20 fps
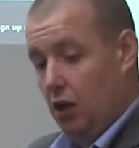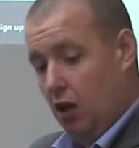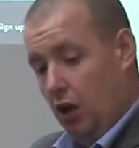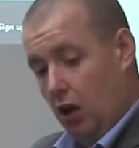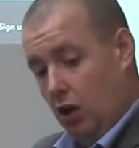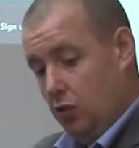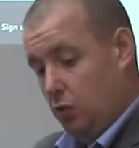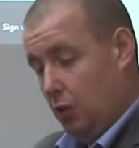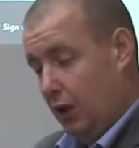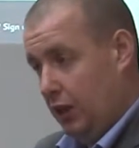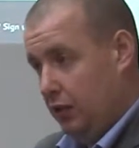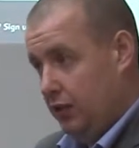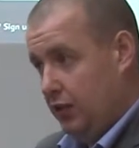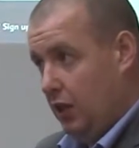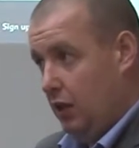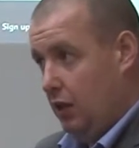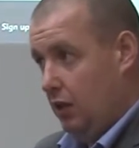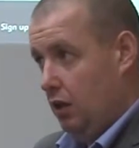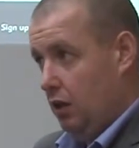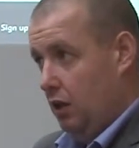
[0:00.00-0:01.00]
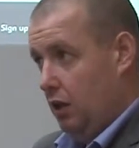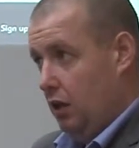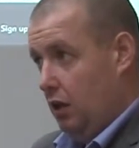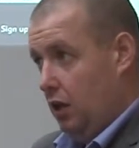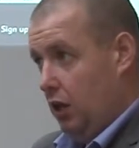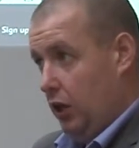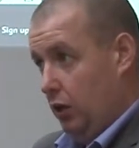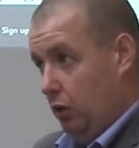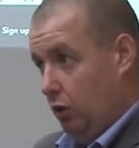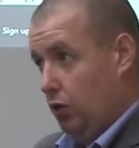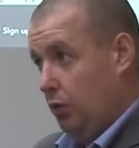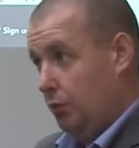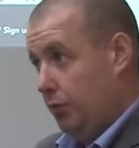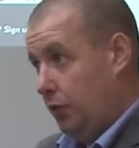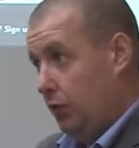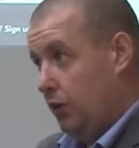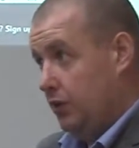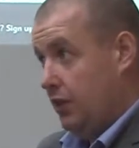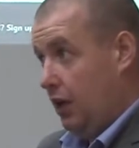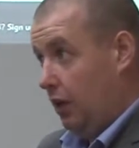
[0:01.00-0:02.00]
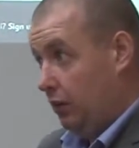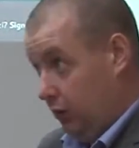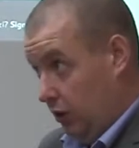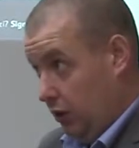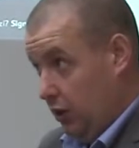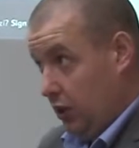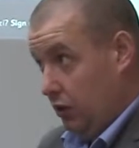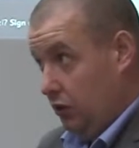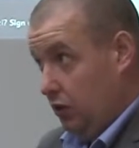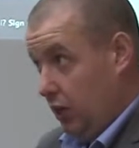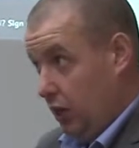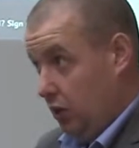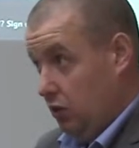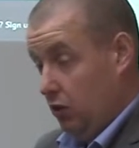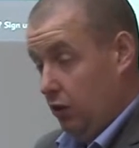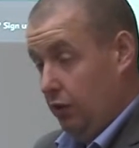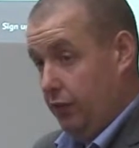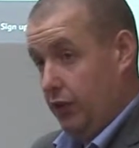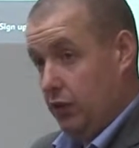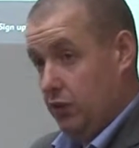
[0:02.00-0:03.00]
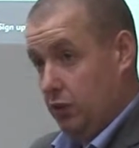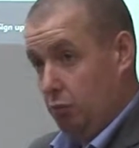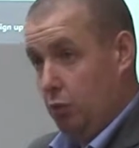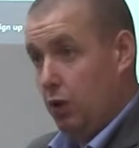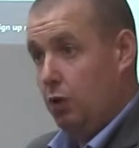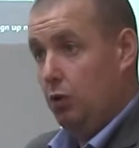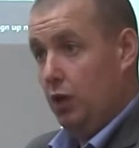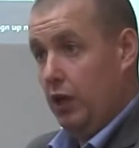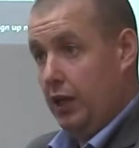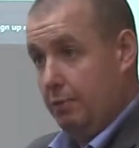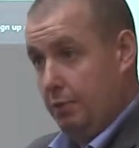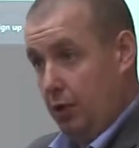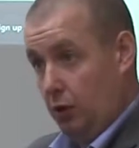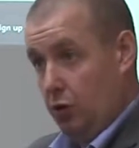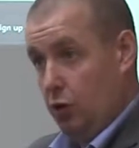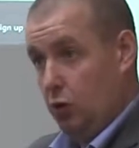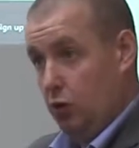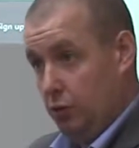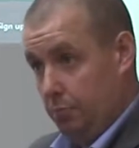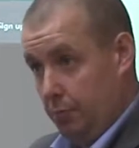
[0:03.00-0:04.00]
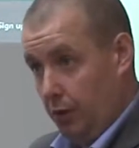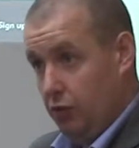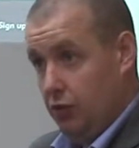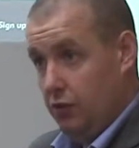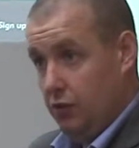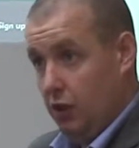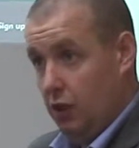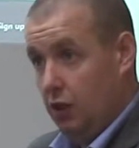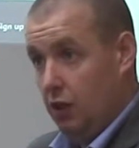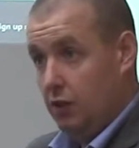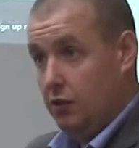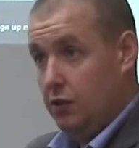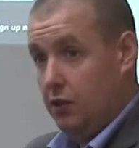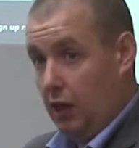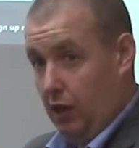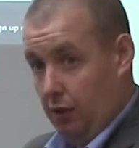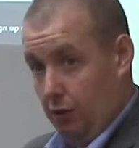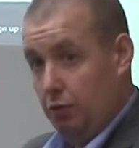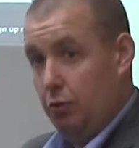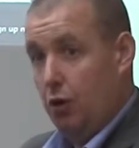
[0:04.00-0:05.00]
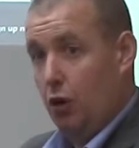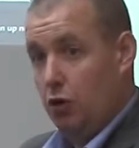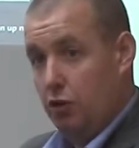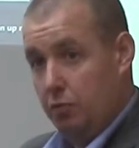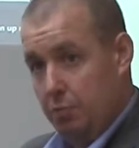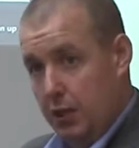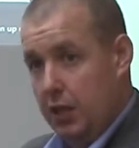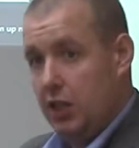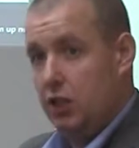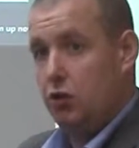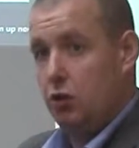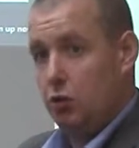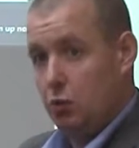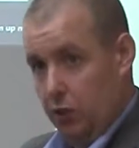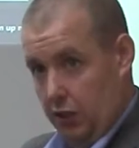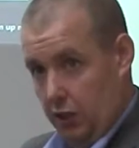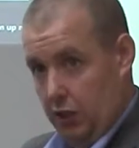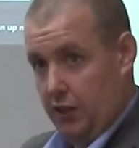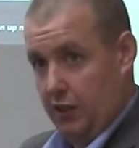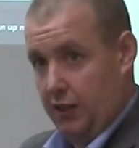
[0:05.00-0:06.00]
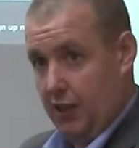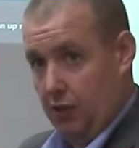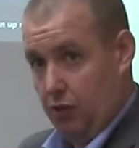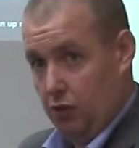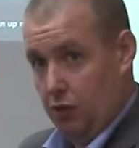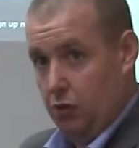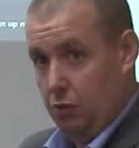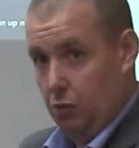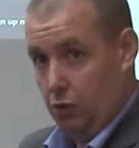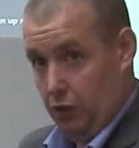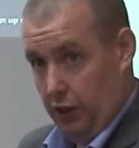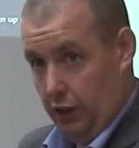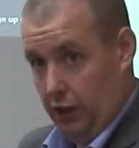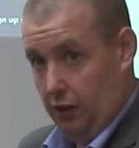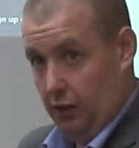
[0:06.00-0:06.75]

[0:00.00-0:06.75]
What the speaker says: As well as that, it will come through ourselves in the international office, and we will email your sponsor to let them know you've been issued with an attendance warning.